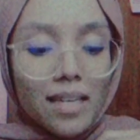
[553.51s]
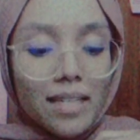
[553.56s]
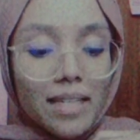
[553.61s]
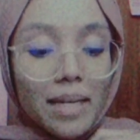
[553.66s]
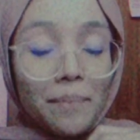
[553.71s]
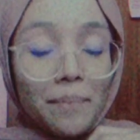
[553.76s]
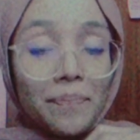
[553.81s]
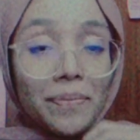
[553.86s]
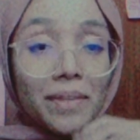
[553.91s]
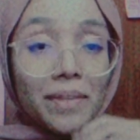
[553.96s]

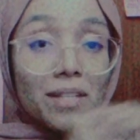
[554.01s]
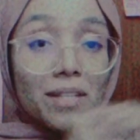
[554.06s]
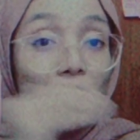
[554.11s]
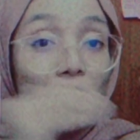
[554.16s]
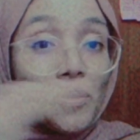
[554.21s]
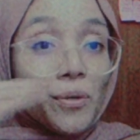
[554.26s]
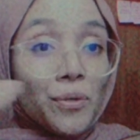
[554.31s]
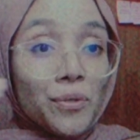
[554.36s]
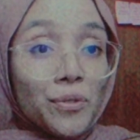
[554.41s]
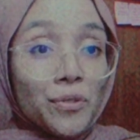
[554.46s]
Yeah.
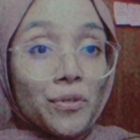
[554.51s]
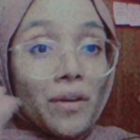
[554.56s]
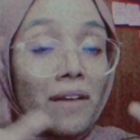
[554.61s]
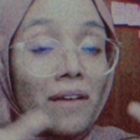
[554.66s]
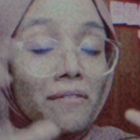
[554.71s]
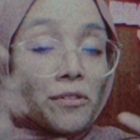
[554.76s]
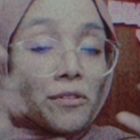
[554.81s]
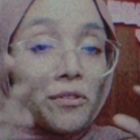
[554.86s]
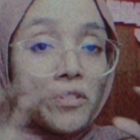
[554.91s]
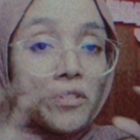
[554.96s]
So you
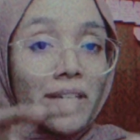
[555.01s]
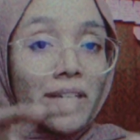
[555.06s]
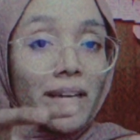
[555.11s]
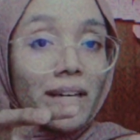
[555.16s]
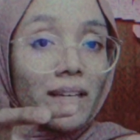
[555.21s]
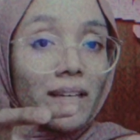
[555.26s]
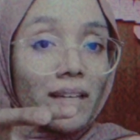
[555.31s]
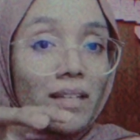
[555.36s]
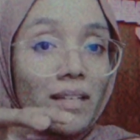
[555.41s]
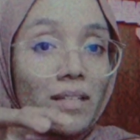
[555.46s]
have to
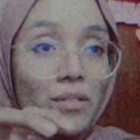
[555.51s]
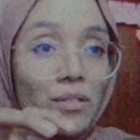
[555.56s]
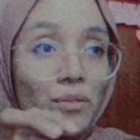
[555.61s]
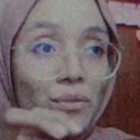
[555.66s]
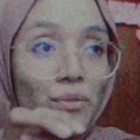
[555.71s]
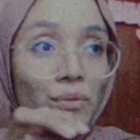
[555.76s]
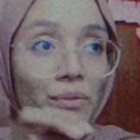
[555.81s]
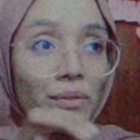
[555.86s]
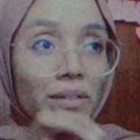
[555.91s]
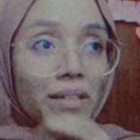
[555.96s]
check
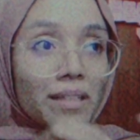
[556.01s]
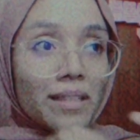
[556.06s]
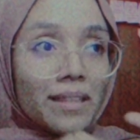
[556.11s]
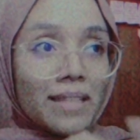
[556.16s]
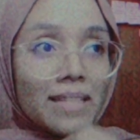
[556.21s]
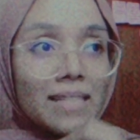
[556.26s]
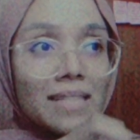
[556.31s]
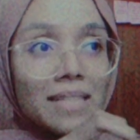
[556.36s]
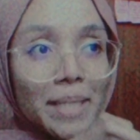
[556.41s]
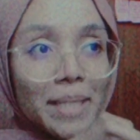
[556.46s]
into
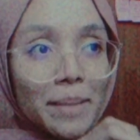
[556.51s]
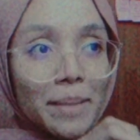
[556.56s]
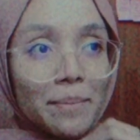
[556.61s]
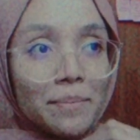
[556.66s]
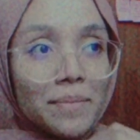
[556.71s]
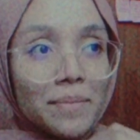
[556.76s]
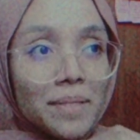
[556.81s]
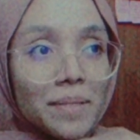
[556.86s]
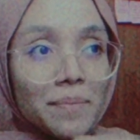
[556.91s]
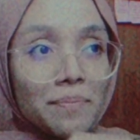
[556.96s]
these
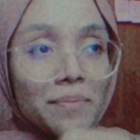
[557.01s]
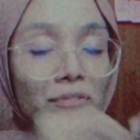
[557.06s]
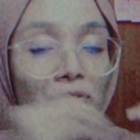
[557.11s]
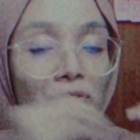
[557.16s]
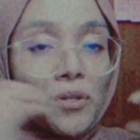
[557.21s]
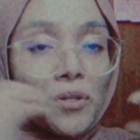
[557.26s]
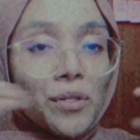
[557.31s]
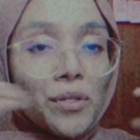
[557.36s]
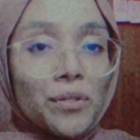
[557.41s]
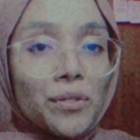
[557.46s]
schemes
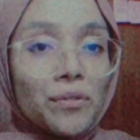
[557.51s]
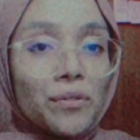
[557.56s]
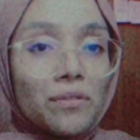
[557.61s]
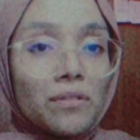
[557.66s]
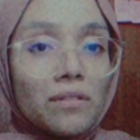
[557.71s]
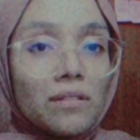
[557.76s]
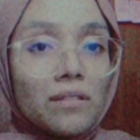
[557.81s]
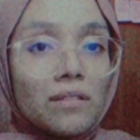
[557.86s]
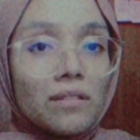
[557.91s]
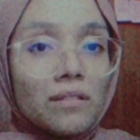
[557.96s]
before
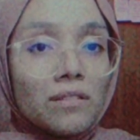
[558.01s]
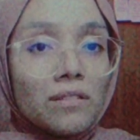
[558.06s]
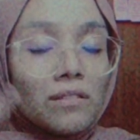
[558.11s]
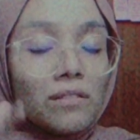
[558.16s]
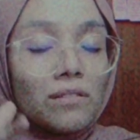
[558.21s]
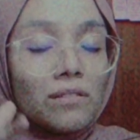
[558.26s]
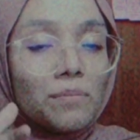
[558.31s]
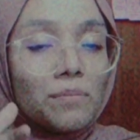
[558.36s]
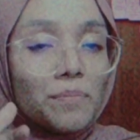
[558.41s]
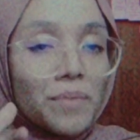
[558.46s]

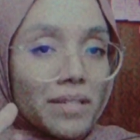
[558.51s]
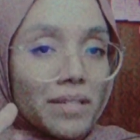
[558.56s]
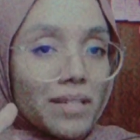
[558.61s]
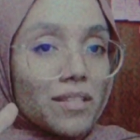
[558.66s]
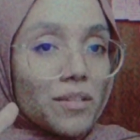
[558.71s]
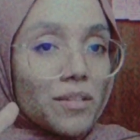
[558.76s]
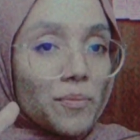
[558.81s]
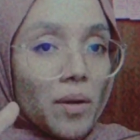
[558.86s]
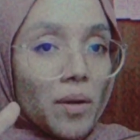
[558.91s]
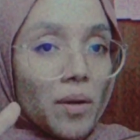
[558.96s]
you
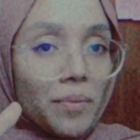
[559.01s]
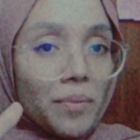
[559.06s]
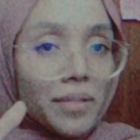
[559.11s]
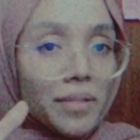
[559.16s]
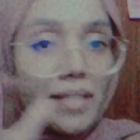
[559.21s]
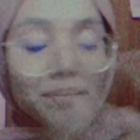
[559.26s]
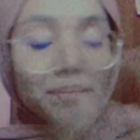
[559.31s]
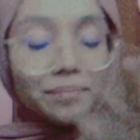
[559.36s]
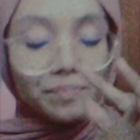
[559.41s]
purchase a property.